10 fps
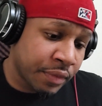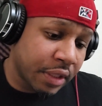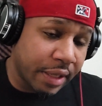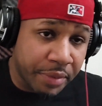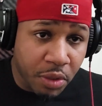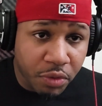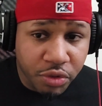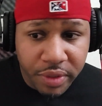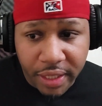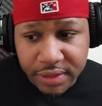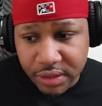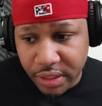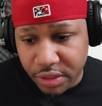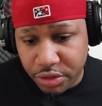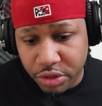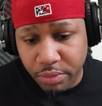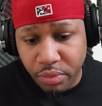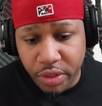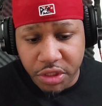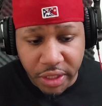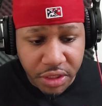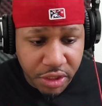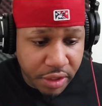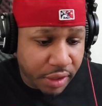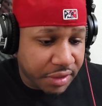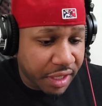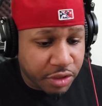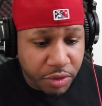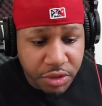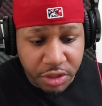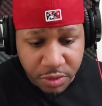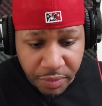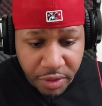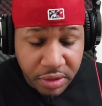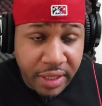Let me know what you guys think. This is your boy JG, Exaggeration Experience.